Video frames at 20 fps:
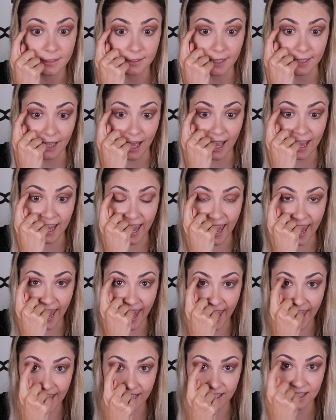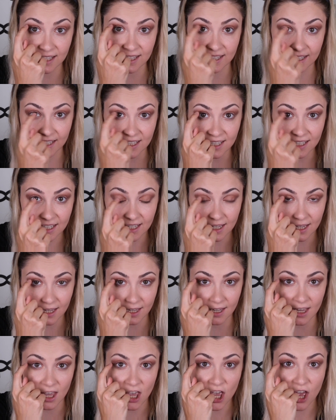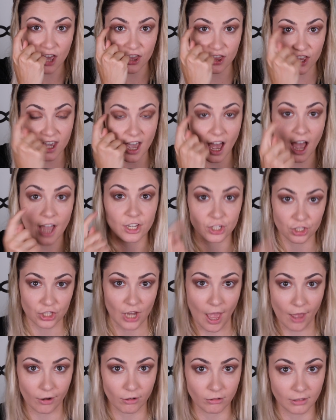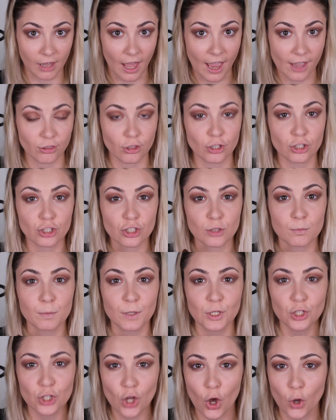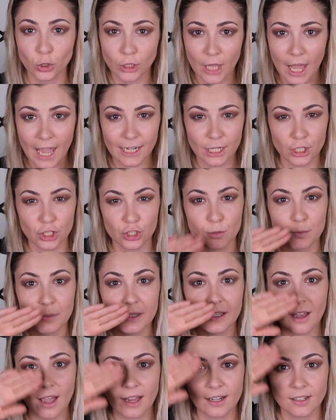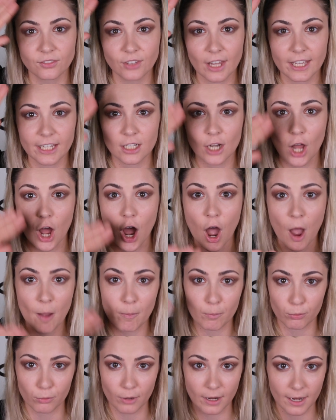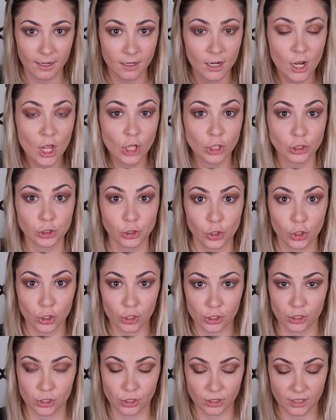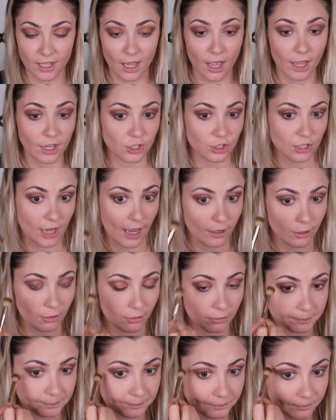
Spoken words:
Like I hate seeing the eyeshadow line. There should be no line. It should be kind of like an ombre look to the eyeshadow.